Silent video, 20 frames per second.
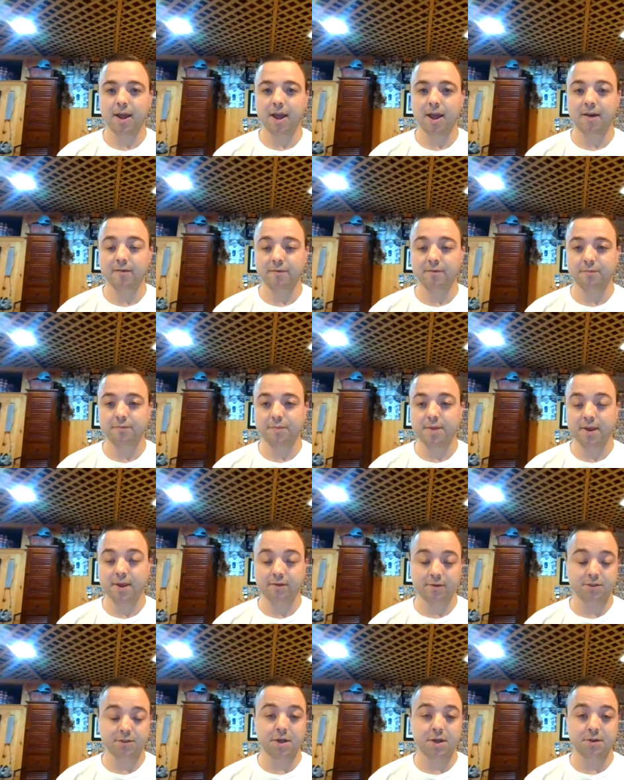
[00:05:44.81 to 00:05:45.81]
have they,
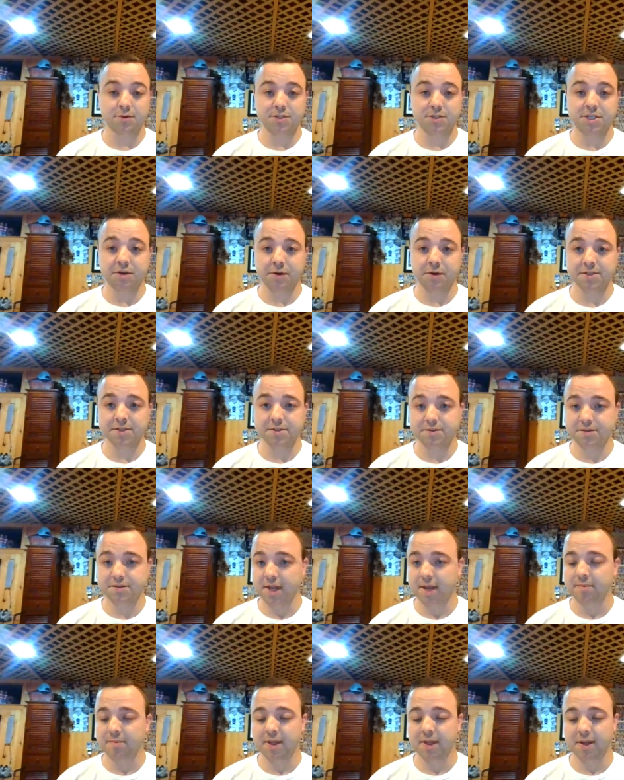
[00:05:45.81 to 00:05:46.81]
there's another series,
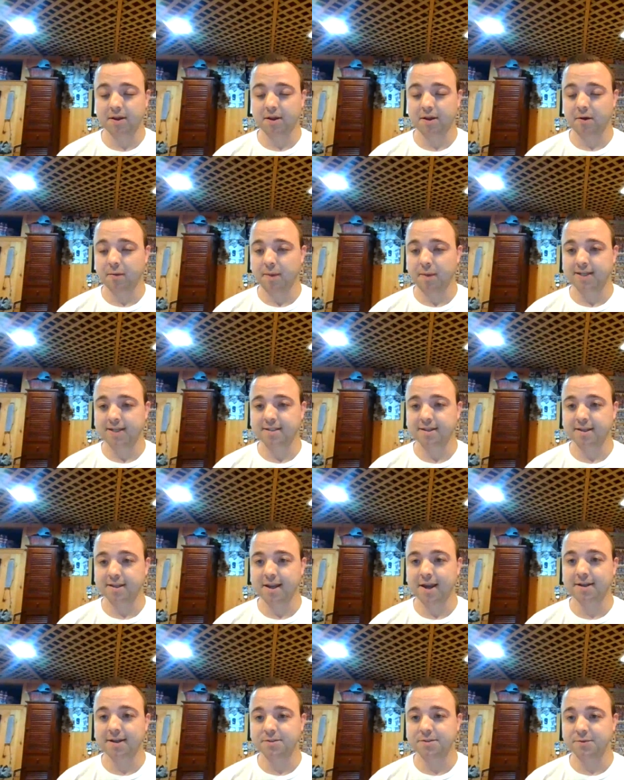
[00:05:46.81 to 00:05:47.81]
same thing, going back to the
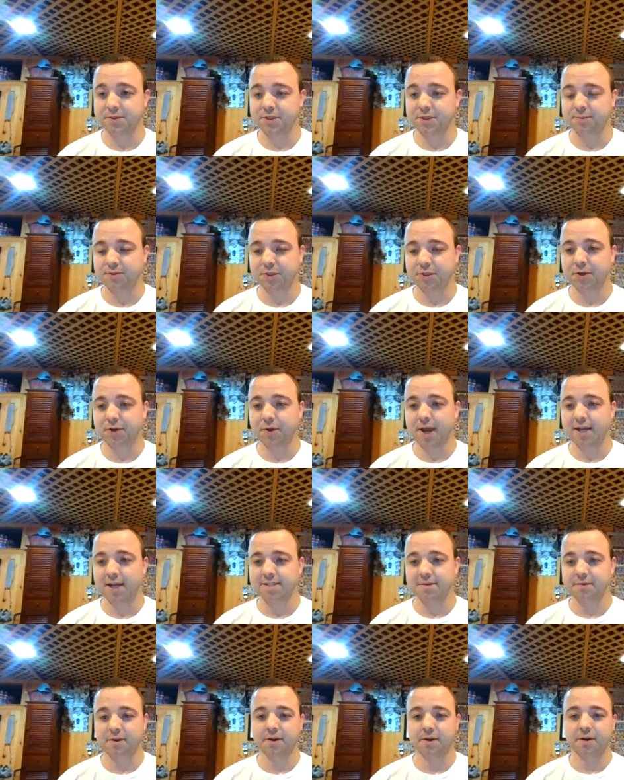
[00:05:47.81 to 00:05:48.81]
90s, which I'm sure you
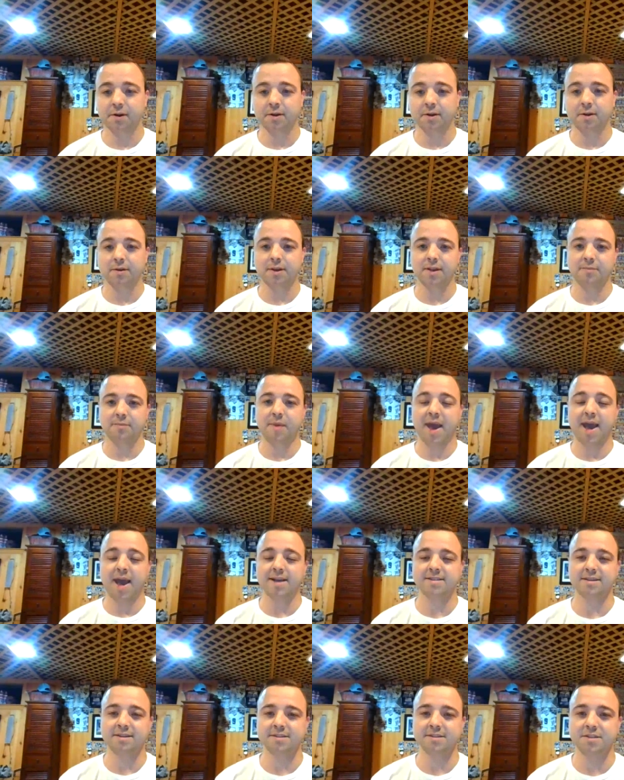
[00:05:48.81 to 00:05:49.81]
guys have heard in
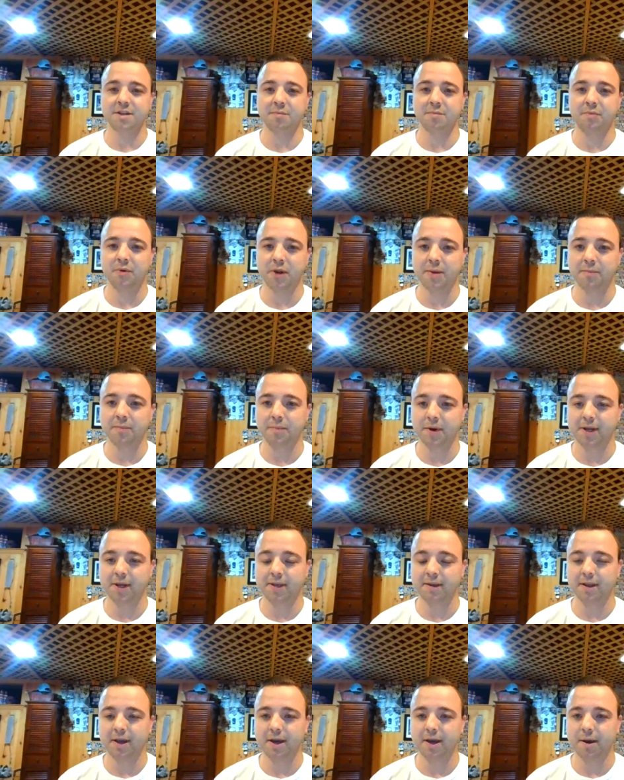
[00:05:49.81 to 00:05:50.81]
passing at some point,
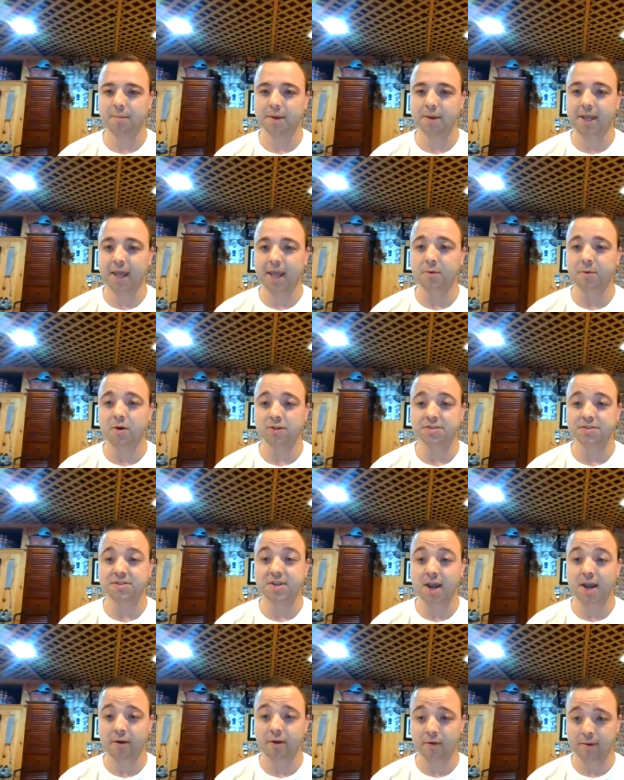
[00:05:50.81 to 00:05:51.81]
but um, a game called
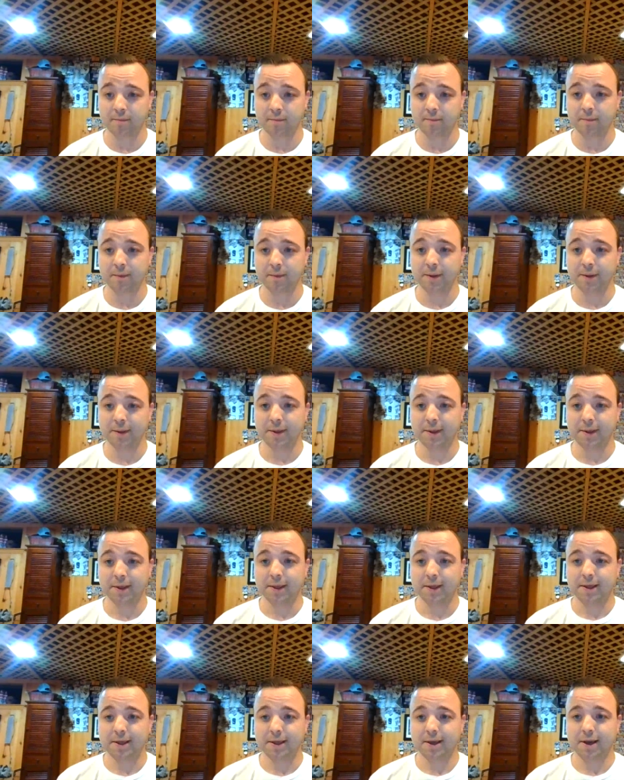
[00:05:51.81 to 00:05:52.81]
Skyrim.
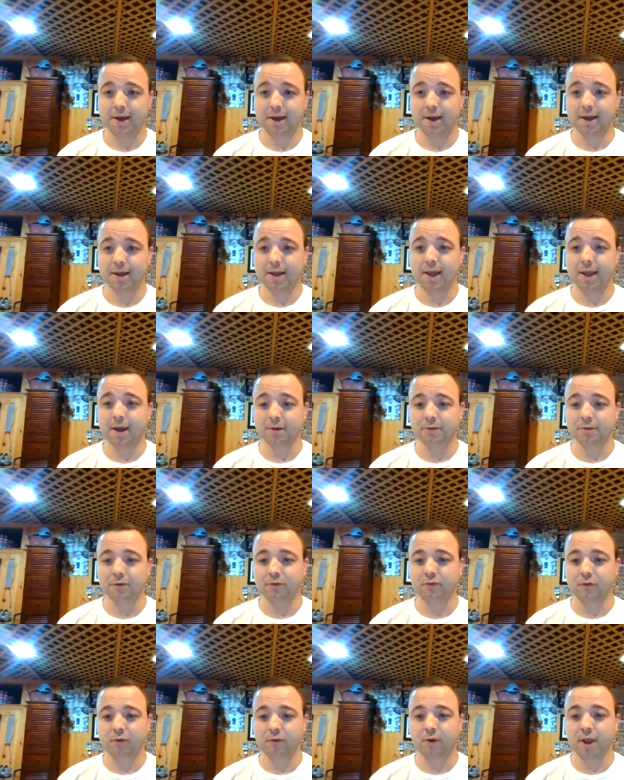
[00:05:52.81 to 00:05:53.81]
Oh yeah, uh, Elder
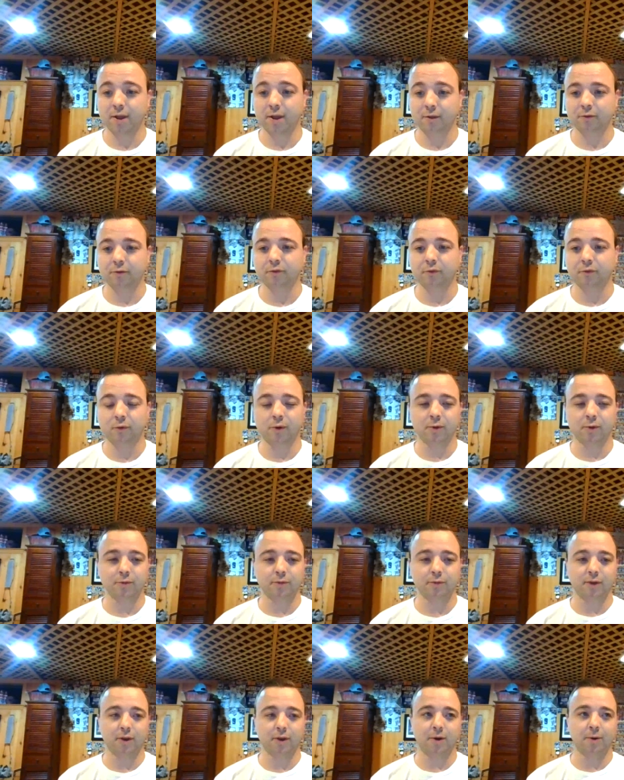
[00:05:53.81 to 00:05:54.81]
Scroll, Elder
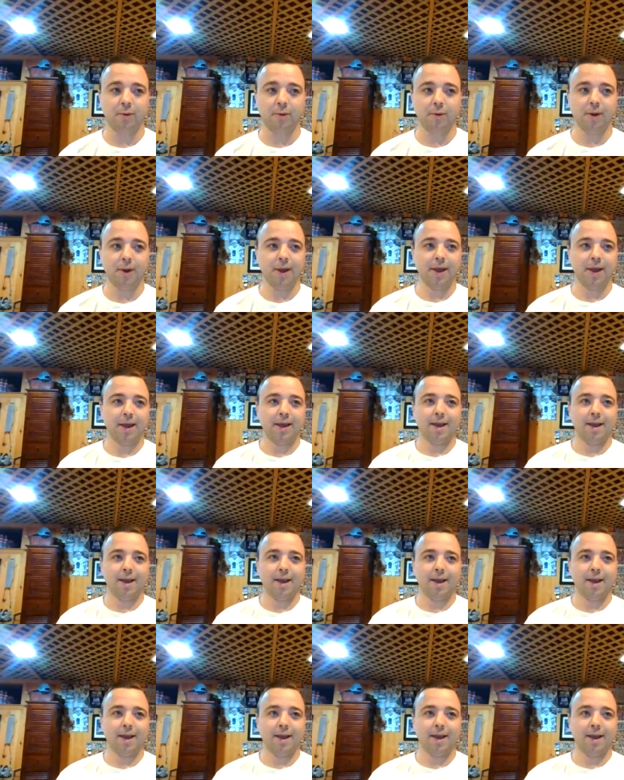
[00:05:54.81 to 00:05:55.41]
Scrolls. So